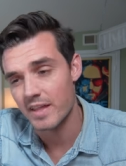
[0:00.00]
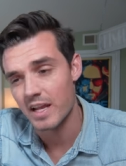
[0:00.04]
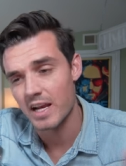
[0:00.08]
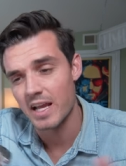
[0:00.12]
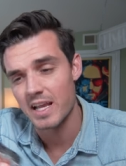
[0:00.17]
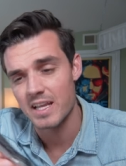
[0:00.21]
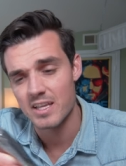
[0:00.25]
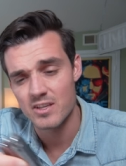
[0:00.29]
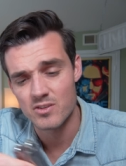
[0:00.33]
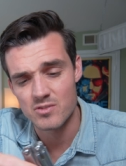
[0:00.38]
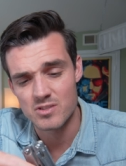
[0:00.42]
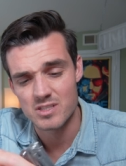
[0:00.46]
Then
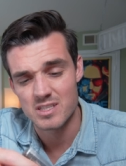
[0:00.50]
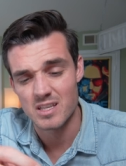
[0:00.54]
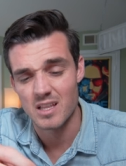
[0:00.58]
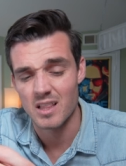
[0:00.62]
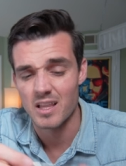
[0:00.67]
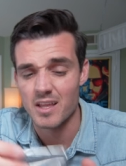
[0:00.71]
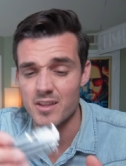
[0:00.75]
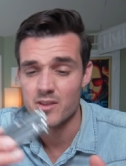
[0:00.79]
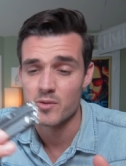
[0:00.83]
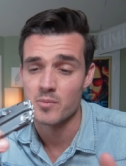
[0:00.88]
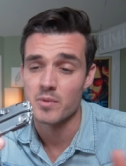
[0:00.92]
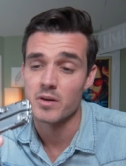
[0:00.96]
I used the
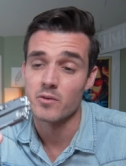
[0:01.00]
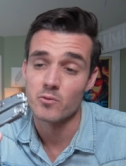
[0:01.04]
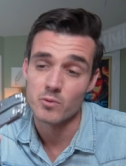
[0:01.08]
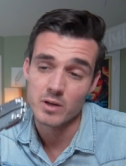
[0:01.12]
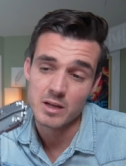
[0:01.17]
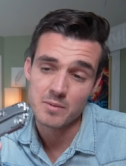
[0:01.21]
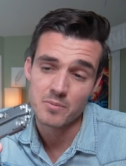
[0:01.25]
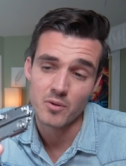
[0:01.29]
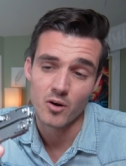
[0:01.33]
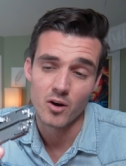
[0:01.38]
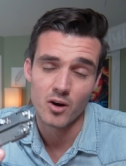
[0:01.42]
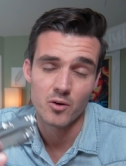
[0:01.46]
Leatherman
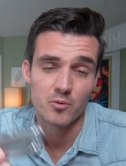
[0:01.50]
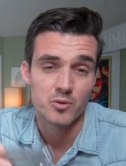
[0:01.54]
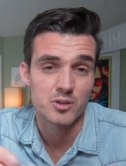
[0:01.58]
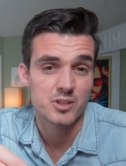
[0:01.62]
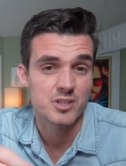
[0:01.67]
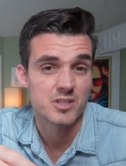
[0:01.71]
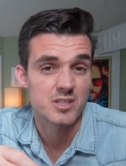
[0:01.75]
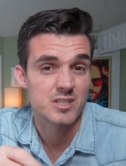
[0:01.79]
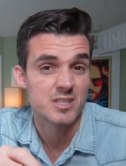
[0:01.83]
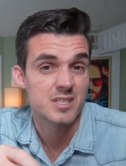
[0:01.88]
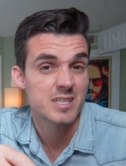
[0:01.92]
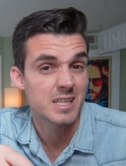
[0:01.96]
Rebar,
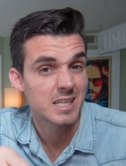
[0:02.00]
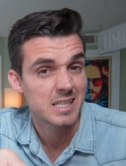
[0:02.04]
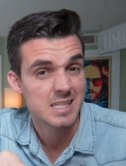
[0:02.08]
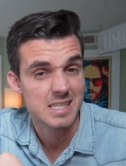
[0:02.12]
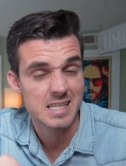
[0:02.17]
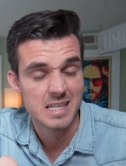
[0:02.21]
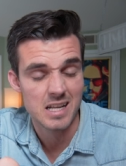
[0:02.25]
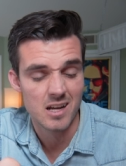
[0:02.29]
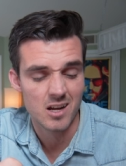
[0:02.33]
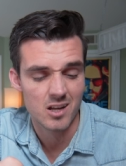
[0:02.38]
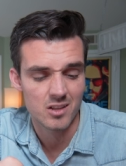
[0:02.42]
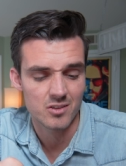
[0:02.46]
which is
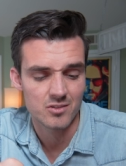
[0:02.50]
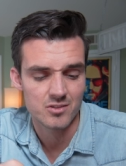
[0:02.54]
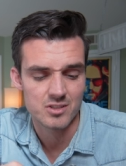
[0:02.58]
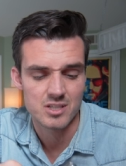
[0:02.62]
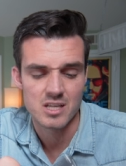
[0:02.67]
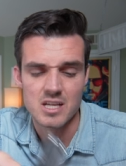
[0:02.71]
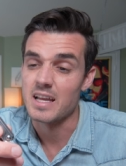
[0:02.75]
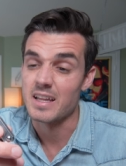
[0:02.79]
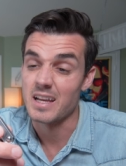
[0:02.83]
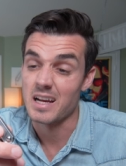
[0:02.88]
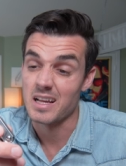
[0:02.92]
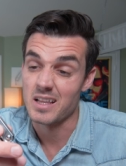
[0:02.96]
$60,
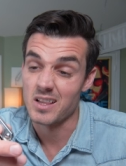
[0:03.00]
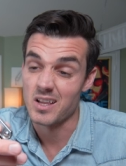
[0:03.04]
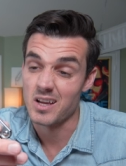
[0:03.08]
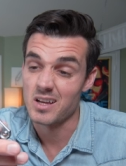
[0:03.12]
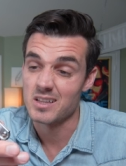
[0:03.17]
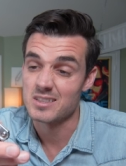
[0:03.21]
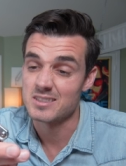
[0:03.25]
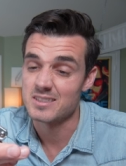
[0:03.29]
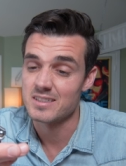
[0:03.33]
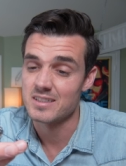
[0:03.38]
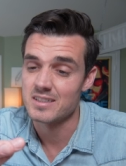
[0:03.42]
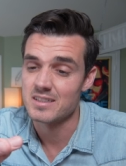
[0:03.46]
and I
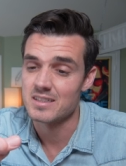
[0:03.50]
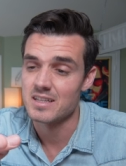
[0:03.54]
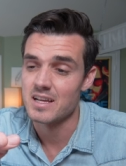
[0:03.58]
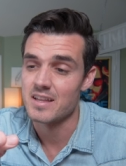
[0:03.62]
lost it.